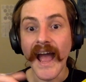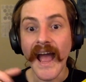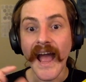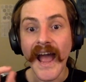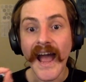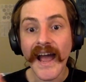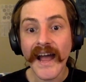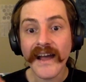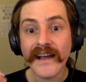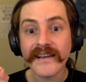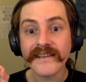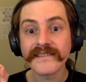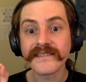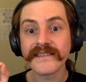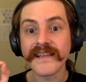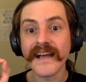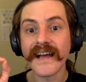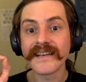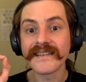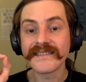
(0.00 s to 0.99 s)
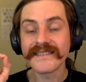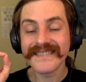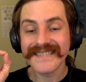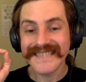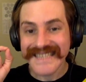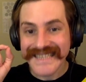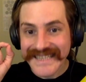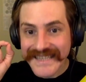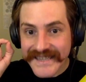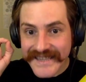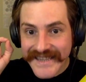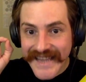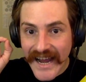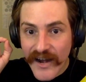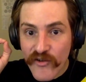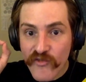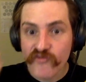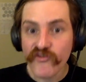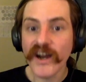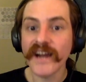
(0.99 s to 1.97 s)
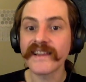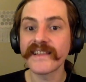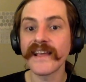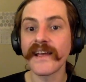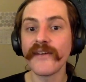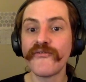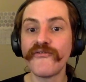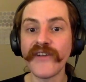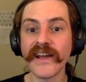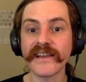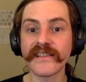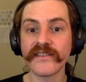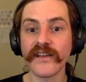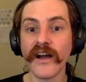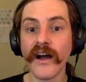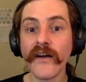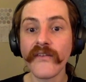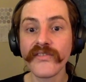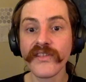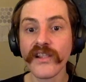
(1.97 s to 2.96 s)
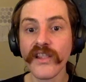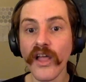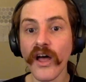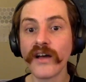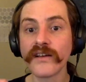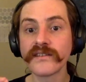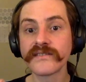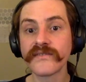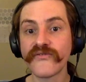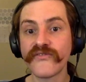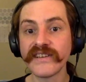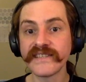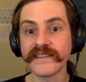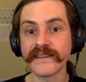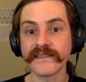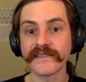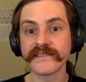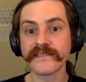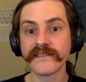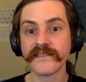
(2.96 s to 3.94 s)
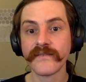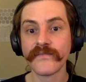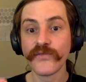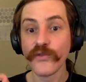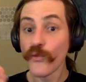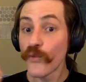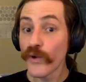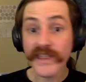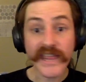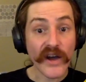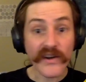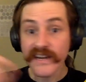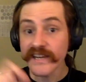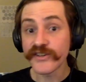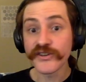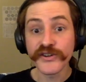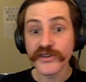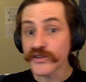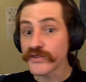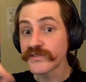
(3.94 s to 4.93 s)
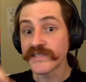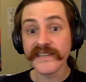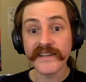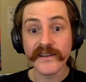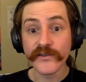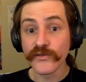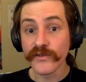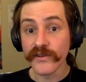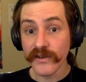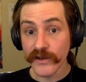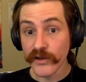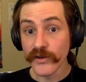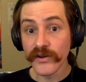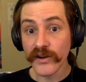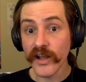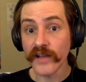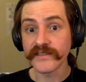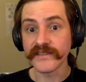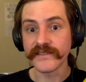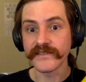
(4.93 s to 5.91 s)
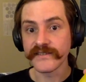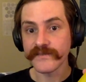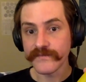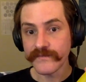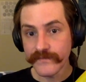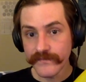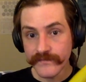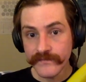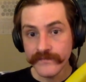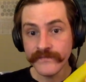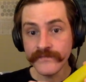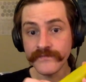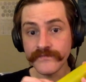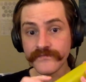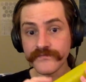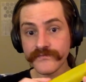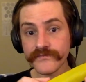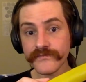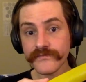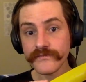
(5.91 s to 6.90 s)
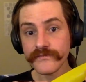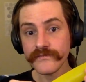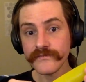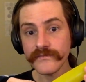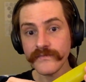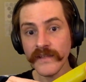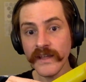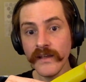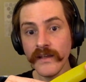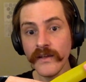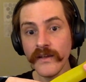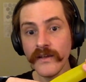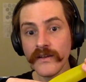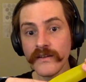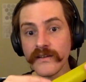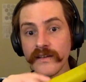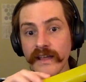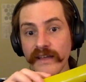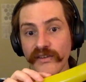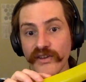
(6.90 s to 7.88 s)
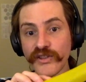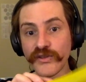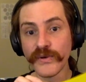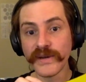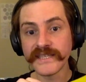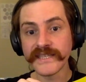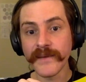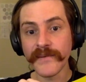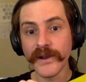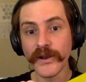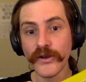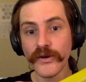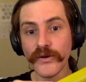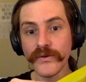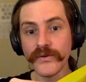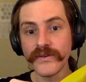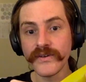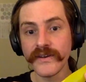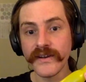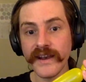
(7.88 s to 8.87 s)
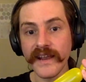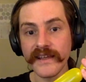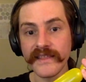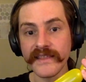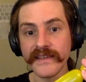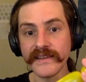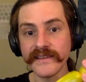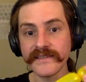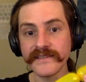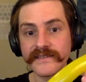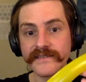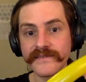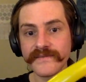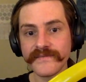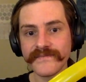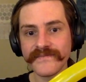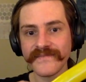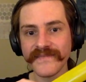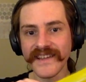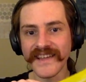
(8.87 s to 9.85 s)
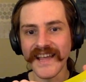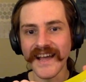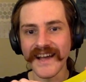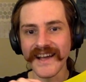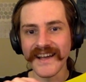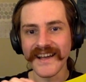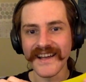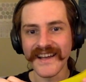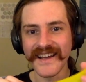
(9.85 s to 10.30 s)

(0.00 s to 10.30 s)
as direct effect of the laws of physics without introducing new clauses. If you twist a balloon like this, yeah,